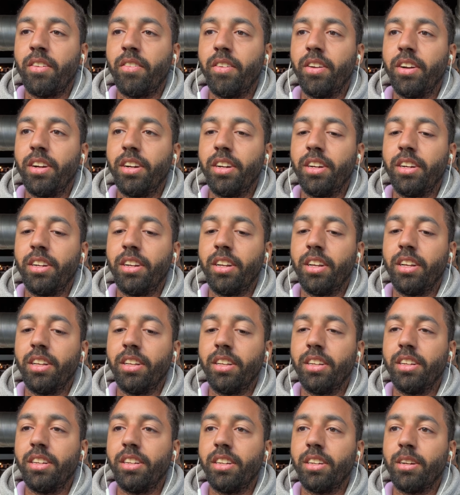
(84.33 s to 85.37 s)
Right,
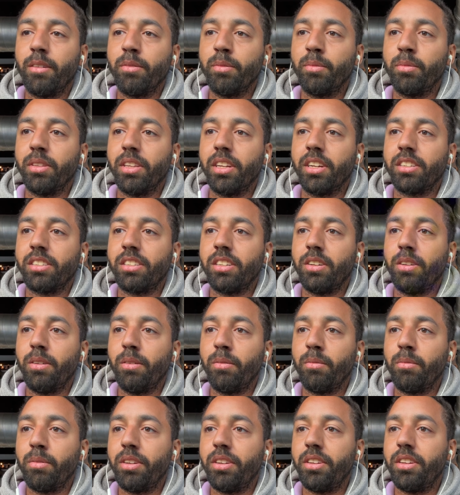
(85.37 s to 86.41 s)
and I'm gonna tell
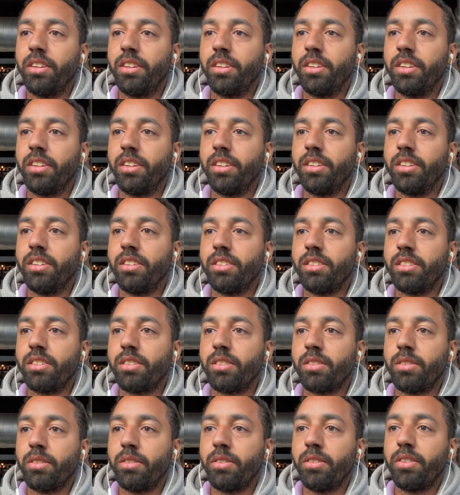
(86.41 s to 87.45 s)
me a
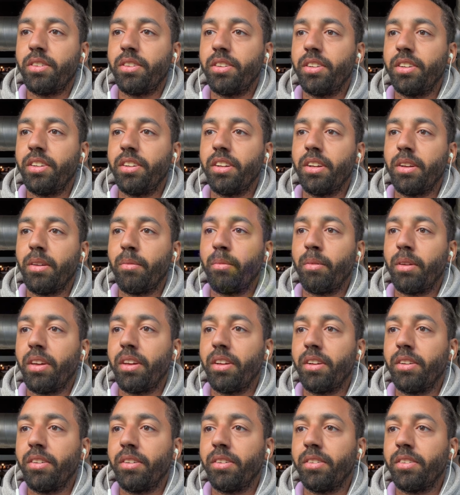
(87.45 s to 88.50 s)
story
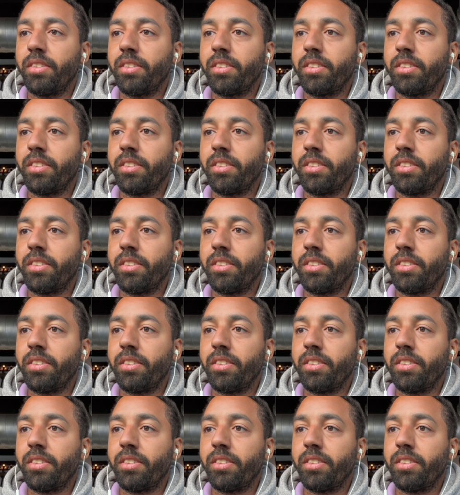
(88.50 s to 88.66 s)
about